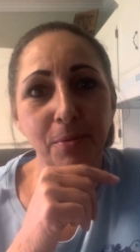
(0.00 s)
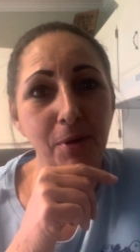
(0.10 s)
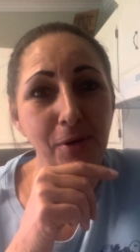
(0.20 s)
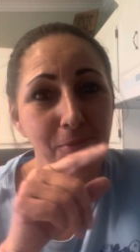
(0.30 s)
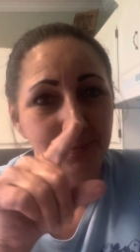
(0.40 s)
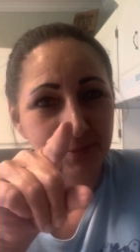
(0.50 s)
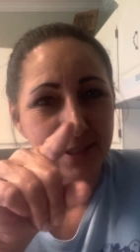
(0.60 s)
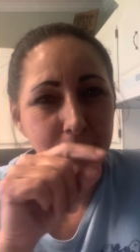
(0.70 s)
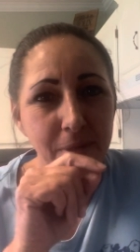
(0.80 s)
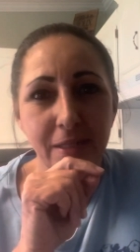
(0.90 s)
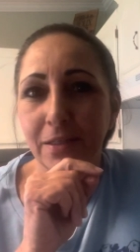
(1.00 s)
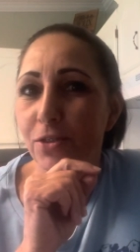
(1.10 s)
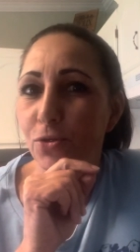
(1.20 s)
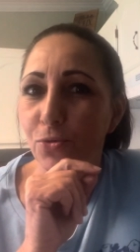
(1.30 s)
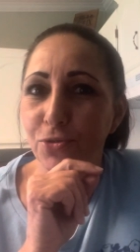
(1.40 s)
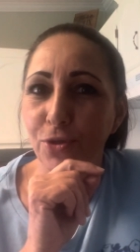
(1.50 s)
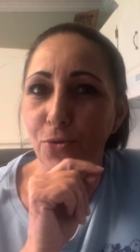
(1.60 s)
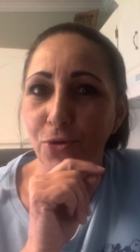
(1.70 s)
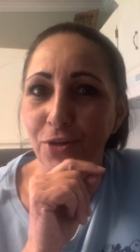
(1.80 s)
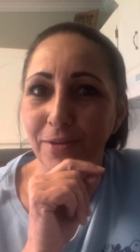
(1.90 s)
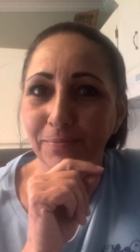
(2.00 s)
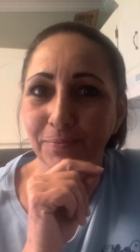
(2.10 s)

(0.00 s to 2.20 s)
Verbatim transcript: bon. That means it's oh so good.